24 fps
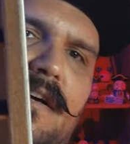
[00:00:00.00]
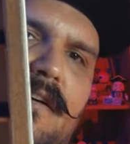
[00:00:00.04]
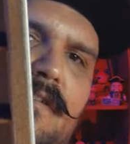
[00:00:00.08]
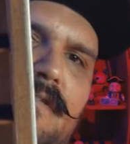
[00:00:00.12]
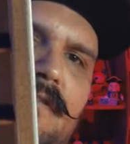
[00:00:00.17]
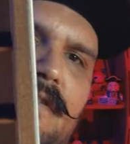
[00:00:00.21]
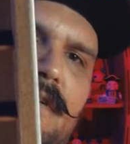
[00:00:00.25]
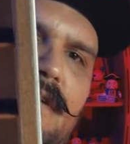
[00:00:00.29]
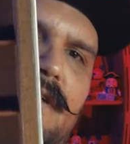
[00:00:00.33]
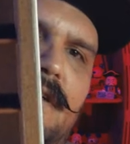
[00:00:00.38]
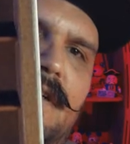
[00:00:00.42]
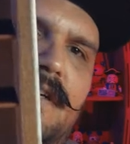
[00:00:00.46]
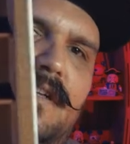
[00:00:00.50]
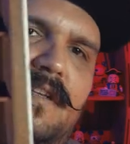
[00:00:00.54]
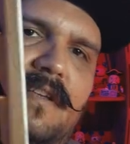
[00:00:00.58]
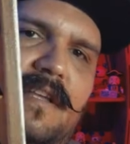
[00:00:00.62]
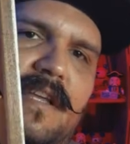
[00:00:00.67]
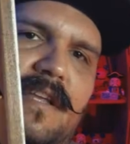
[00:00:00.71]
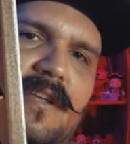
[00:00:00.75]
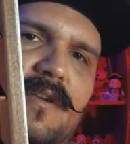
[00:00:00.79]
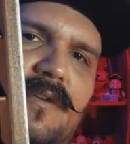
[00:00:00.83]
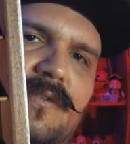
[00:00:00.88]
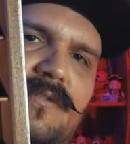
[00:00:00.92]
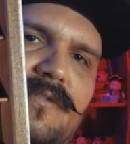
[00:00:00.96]
uh
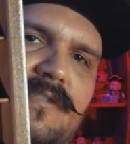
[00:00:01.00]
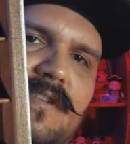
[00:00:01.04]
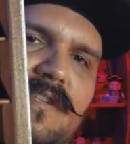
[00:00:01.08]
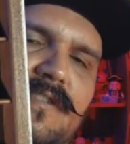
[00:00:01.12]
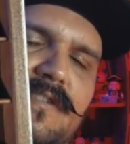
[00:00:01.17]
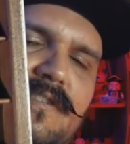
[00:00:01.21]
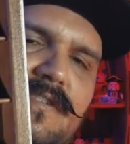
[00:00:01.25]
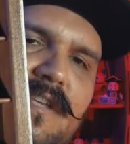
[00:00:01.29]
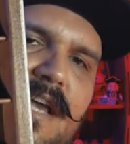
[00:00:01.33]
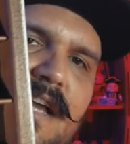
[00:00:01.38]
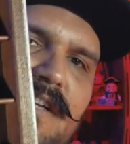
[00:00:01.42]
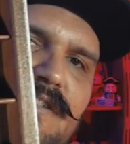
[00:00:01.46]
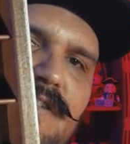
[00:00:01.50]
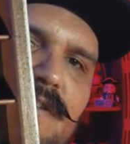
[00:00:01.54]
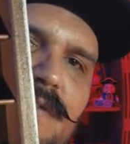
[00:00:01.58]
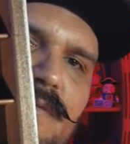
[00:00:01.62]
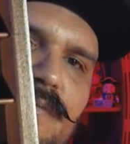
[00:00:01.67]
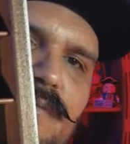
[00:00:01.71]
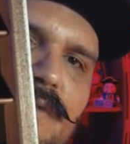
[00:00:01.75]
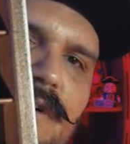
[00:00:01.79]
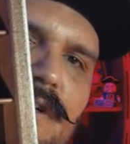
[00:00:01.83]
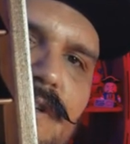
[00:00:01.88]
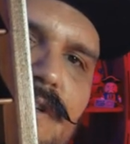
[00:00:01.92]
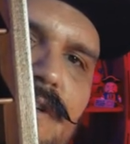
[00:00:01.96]
they use this is actually
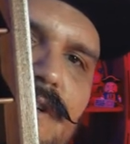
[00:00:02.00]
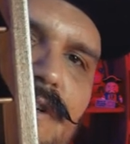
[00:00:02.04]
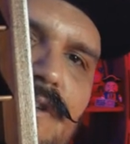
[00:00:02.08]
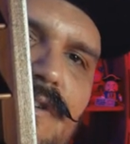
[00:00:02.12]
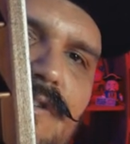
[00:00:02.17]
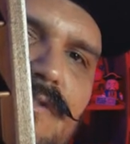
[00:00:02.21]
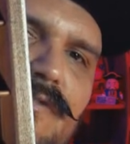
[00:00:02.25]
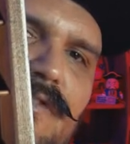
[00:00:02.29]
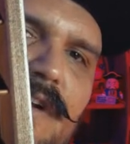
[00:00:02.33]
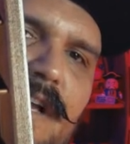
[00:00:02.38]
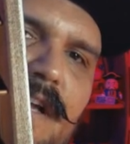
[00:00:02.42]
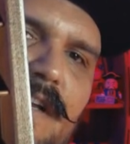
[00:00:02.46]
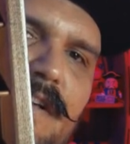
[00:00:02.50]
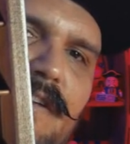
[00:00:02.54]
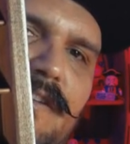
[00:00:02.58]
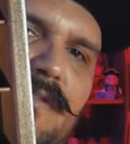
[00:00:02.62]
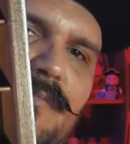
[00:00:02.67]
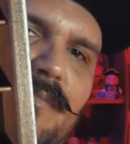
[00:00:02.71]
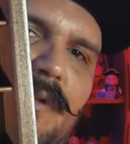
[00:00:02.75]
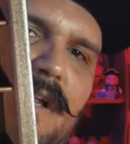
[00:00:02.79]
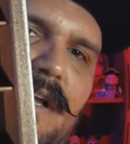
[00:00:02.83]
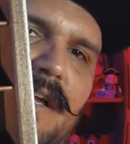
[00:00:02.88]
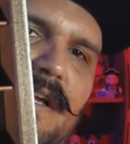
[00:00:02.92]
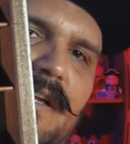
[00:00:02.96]
what you can use for like a
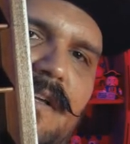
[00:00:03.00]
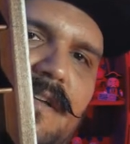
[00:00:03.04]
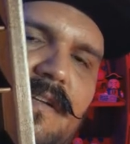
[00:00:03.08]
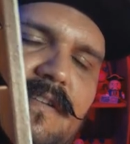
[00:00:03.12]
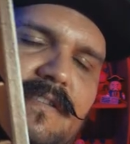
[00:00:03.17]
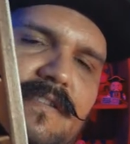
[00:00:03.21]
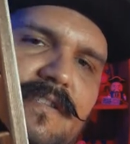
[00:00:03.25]
display.